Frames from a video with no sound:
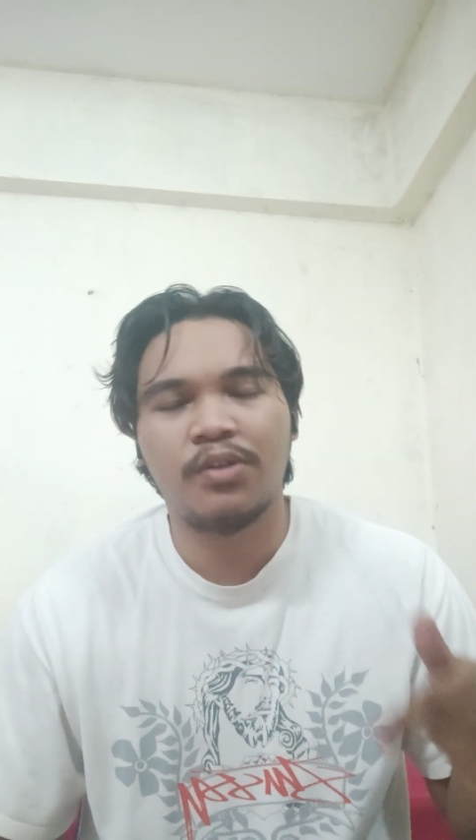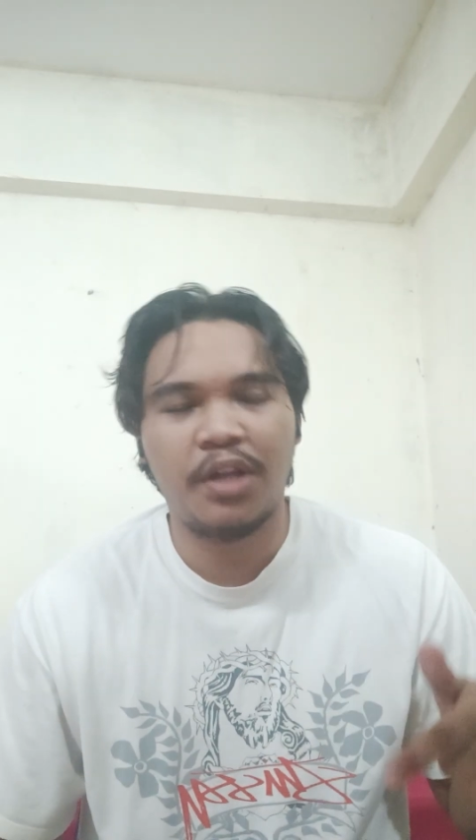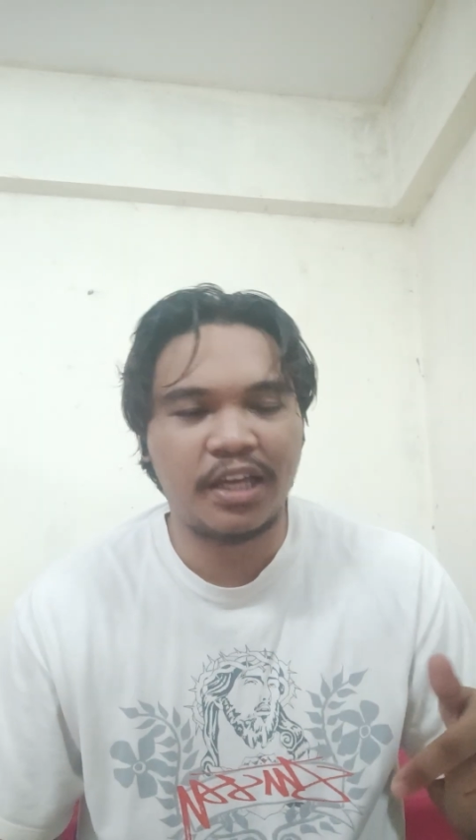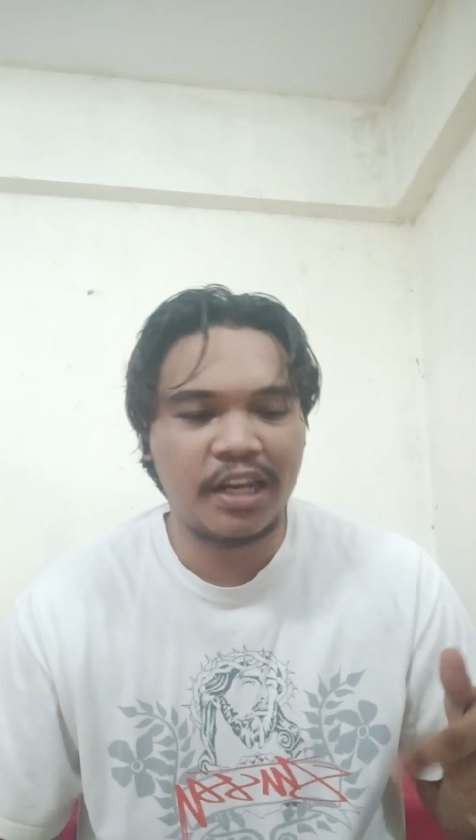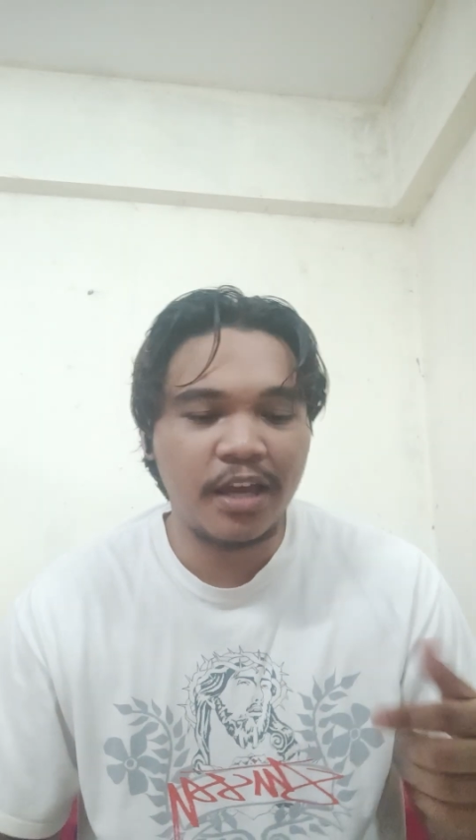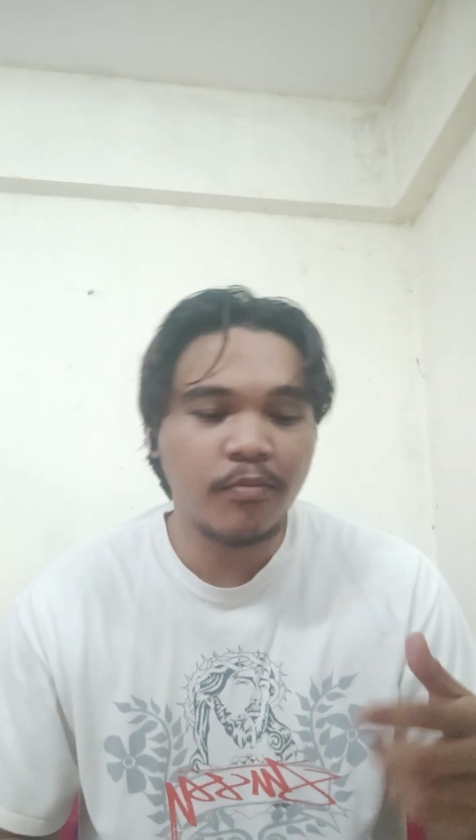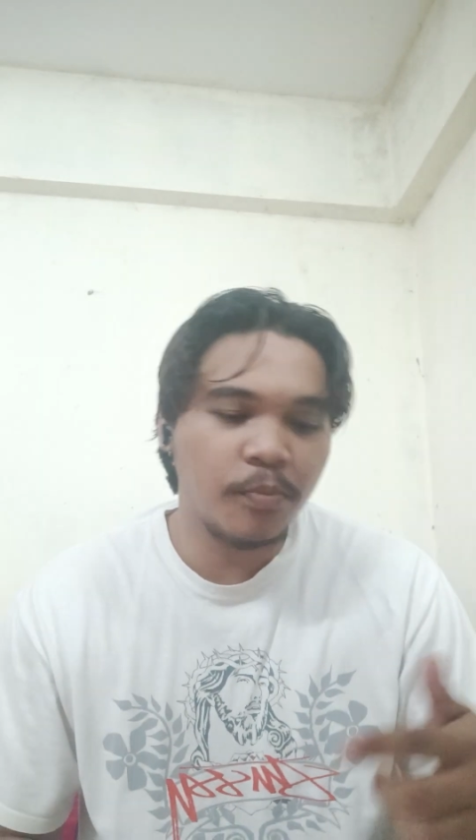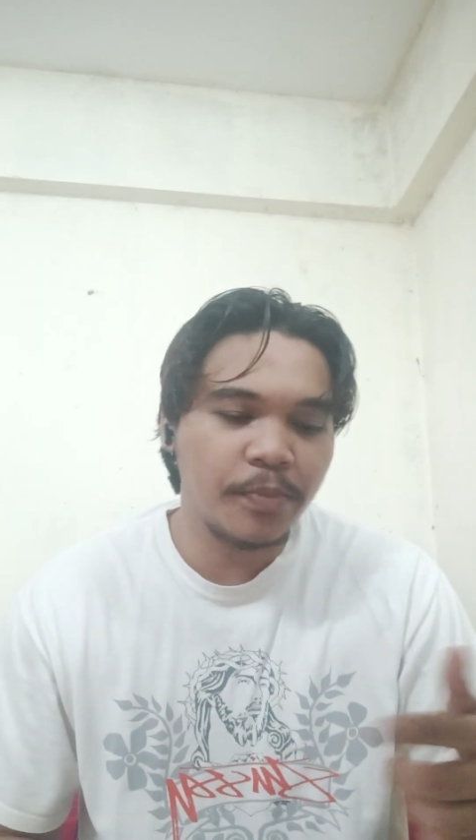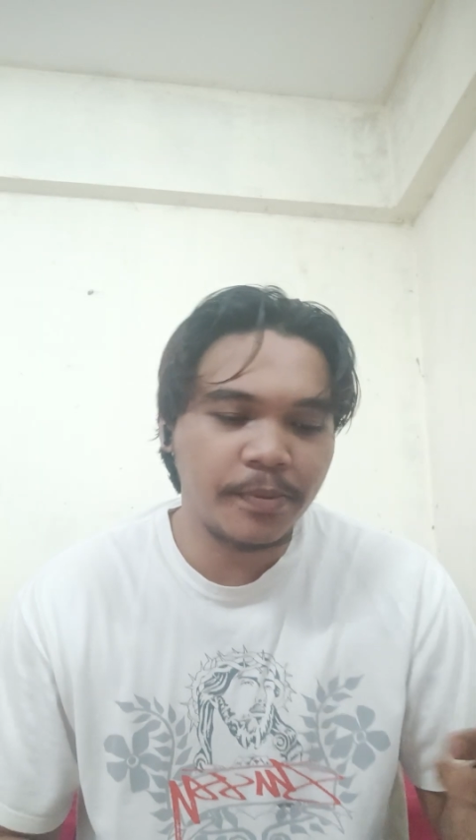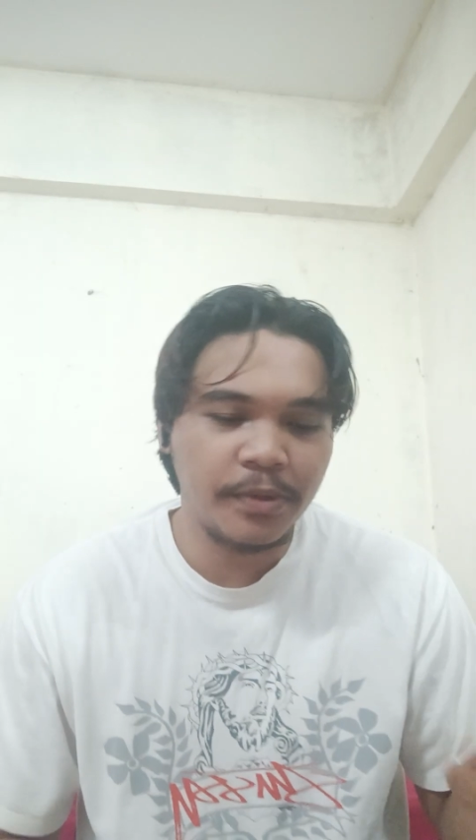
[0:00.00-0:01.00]
so they can add
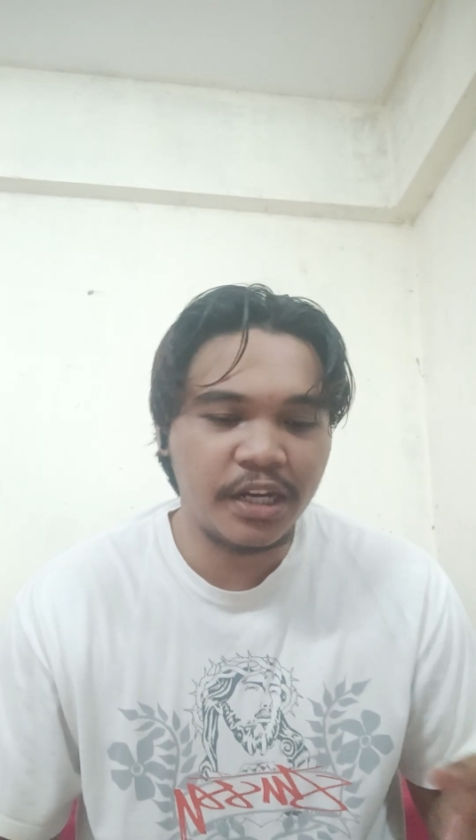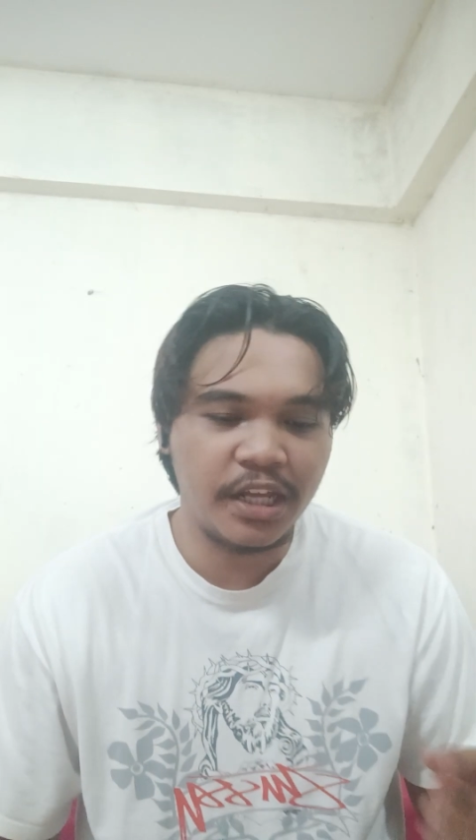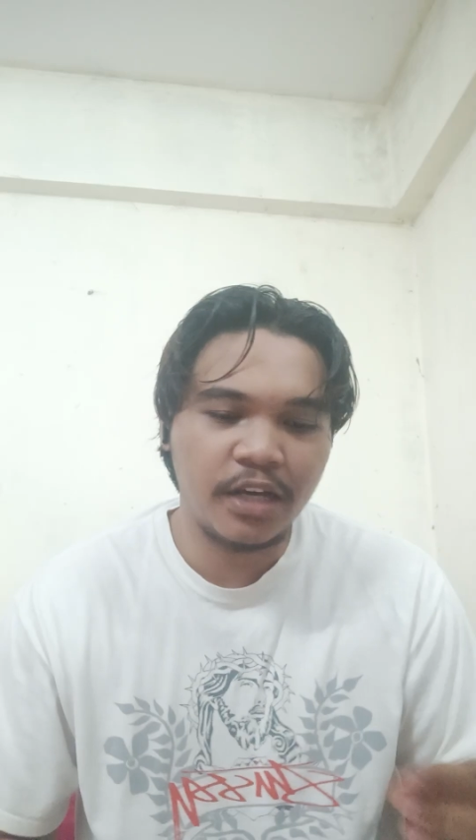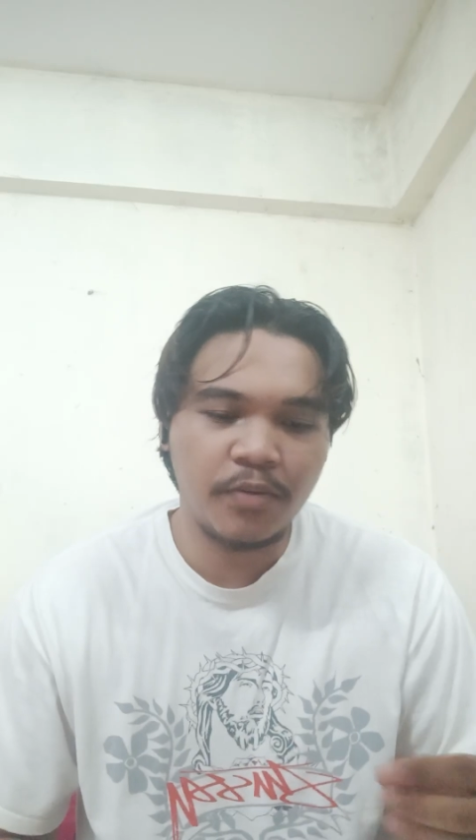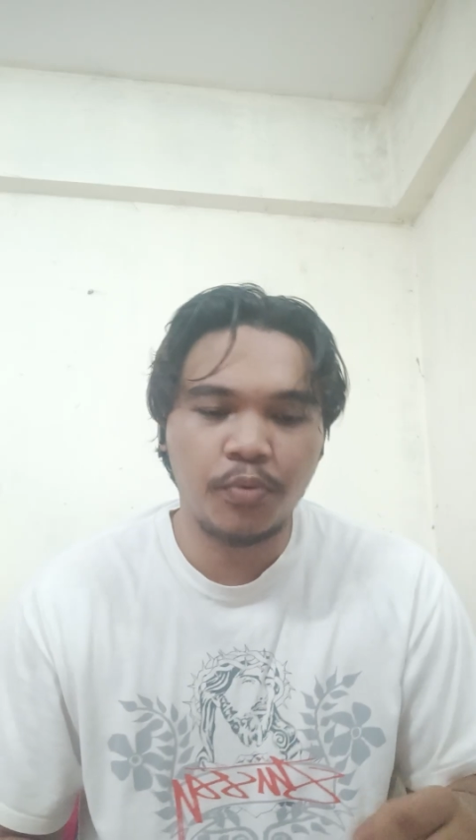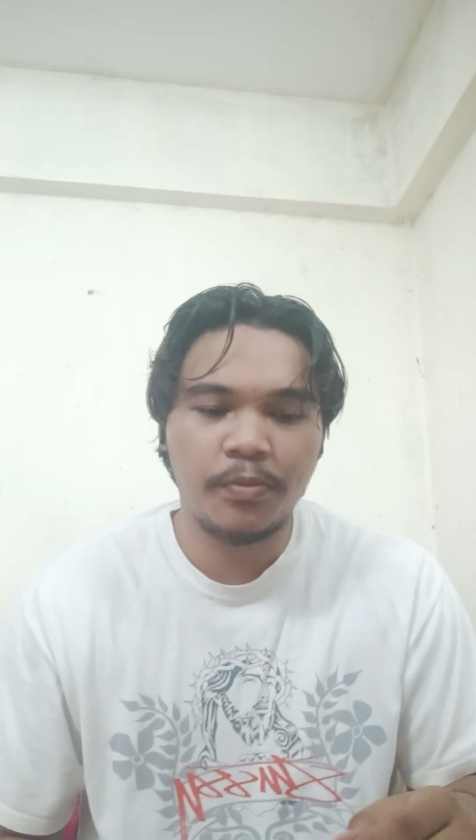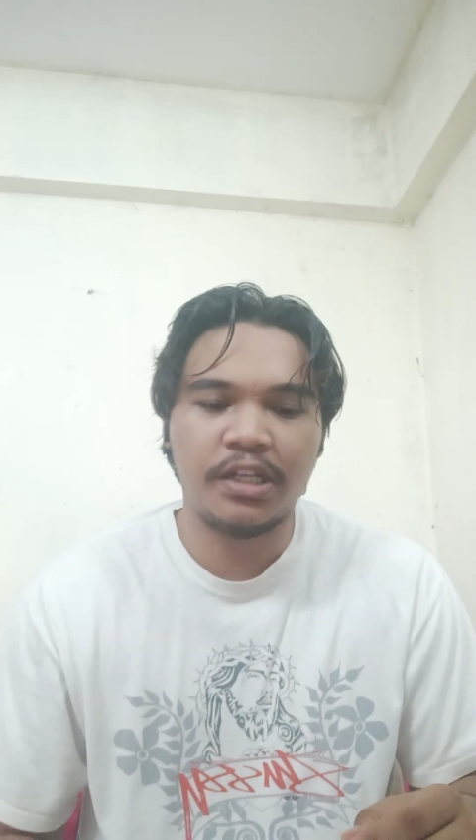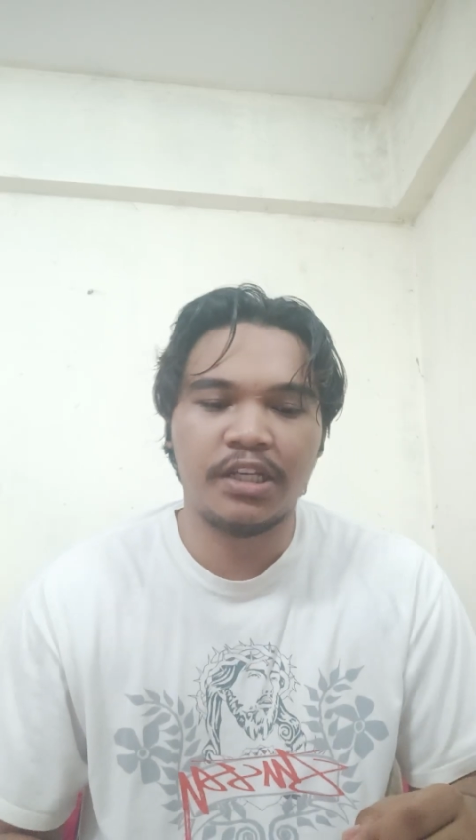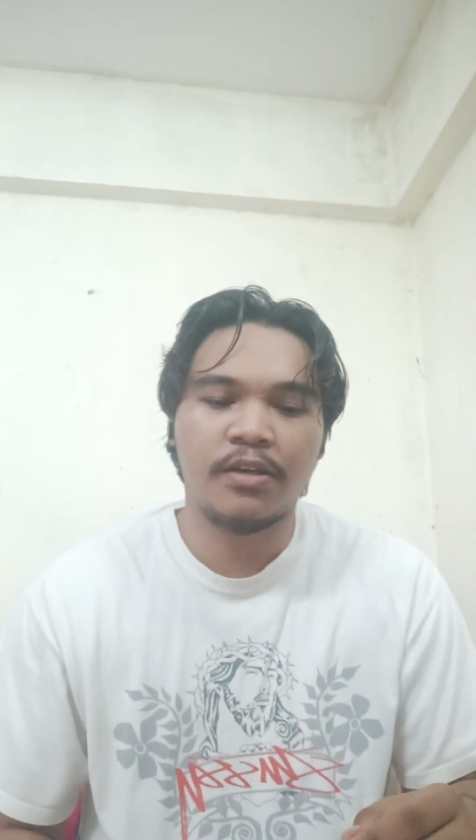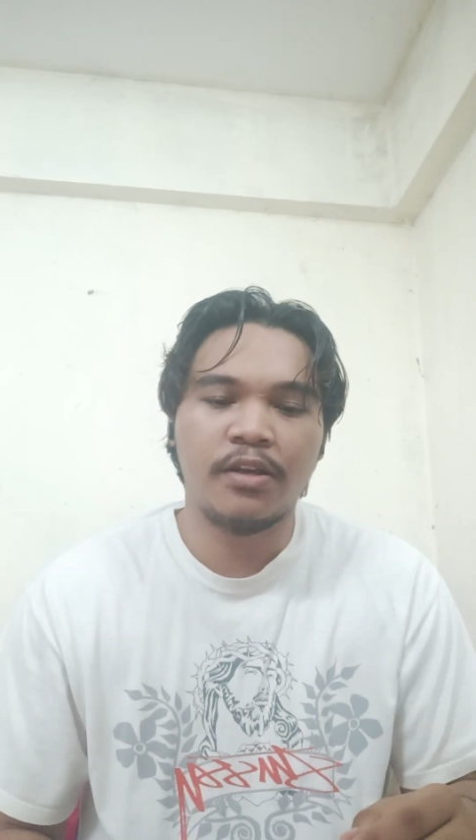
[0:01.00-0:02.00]
more people and they get more
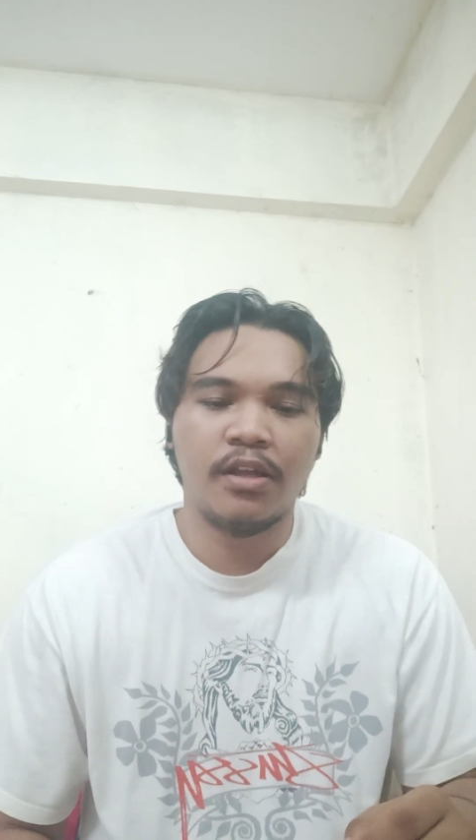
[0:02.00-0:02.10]
money.